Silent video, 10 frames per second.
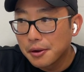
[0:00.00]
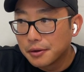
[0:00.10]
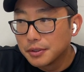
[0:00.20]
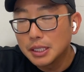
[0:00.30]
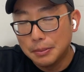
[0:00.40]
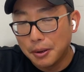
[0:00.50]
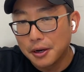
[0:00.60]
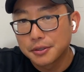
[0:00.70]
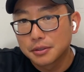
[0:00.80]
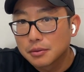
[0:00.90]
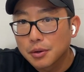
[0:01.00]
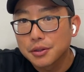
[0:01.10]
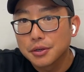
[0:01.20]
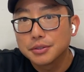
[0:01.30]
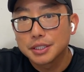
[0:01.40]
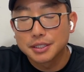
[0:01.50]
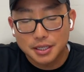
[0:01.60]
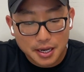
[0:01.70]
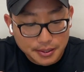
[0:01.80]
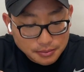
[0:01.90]
really ponder on what those things
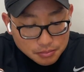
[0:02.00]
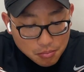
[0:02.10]
are.